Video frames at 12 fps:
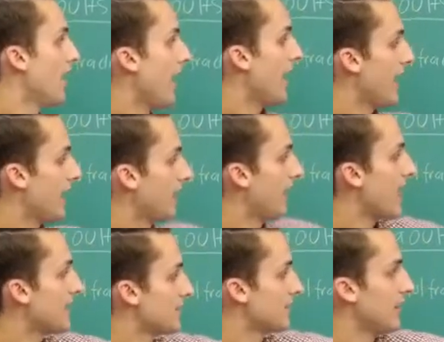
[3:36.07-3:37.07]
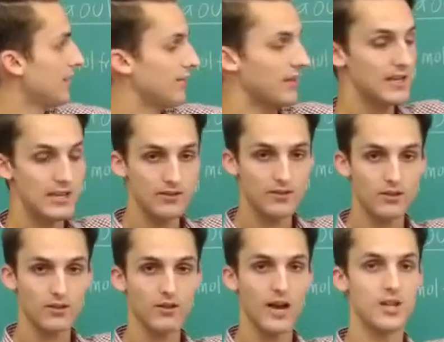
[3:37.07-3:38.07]
And lastly, the
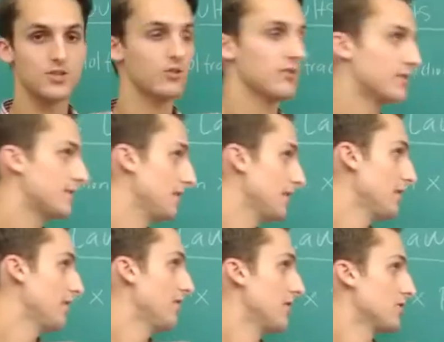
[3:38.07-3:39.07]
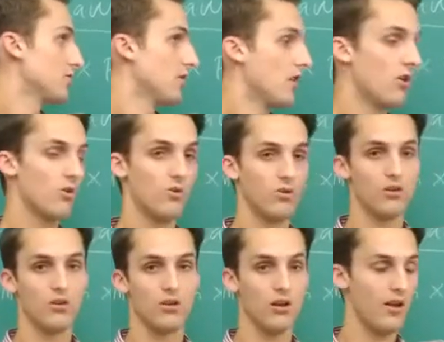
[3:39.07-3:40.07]
ether, as you can see, there's no
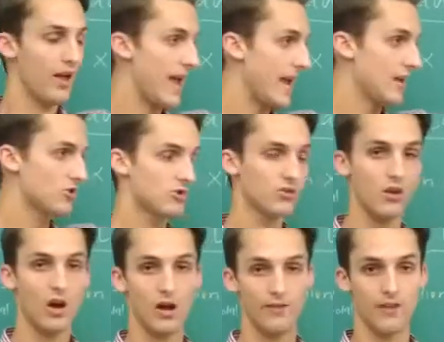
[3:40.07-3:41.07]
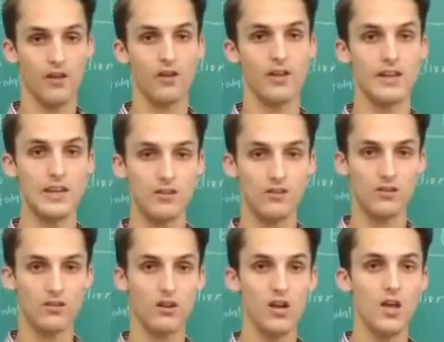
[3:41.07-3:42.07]
H on the
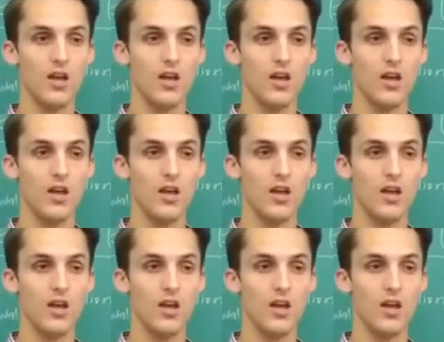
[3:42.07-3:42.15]
ether,